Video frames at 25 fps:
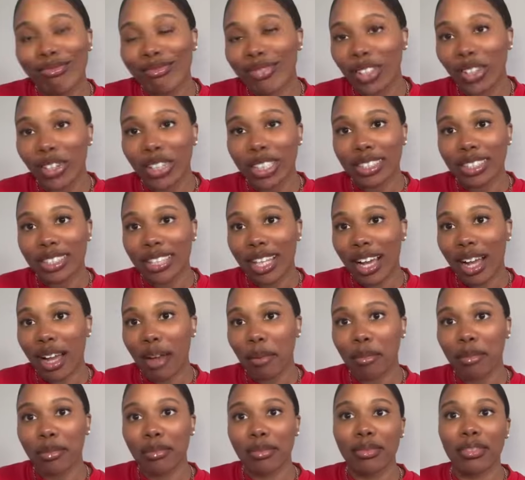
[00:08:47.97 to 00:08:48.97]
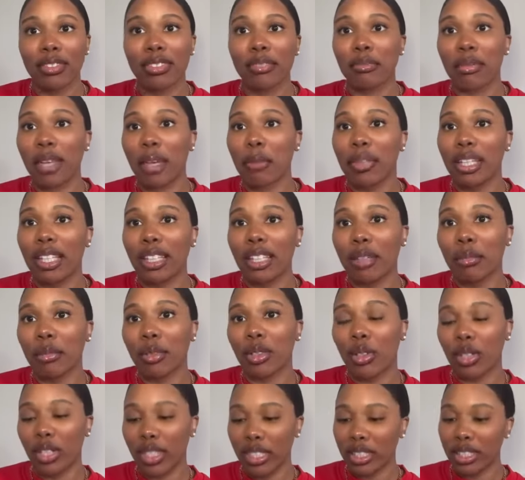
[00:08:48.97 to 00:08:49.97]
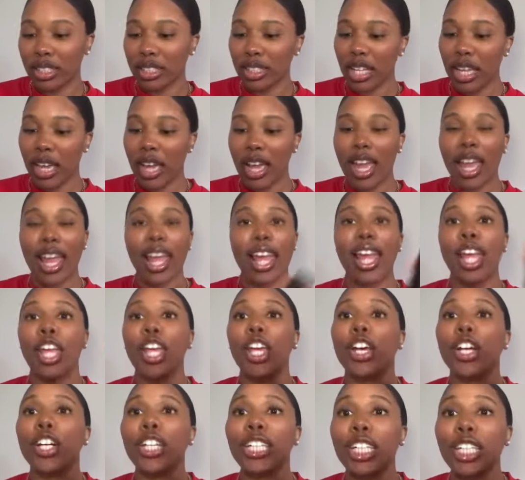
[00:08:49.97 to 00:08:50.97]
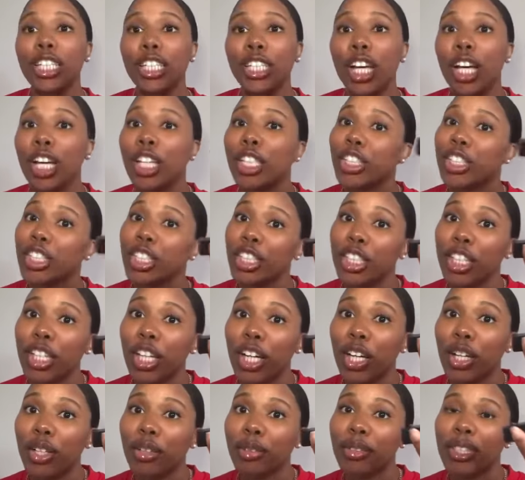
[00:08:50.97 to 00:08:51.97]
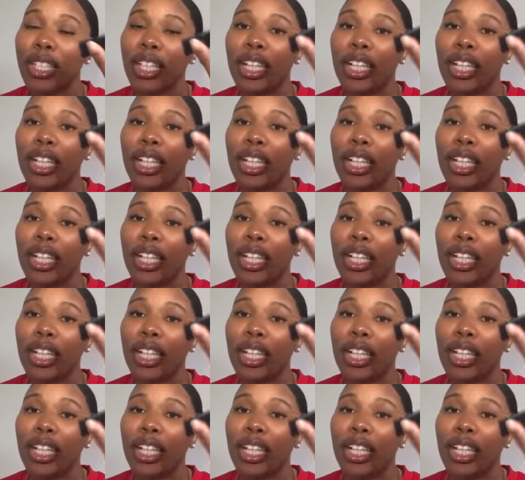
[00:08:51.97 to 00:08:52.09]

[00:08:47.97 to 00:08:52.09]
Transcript: on top, maybe a lip gloss, you're good to go.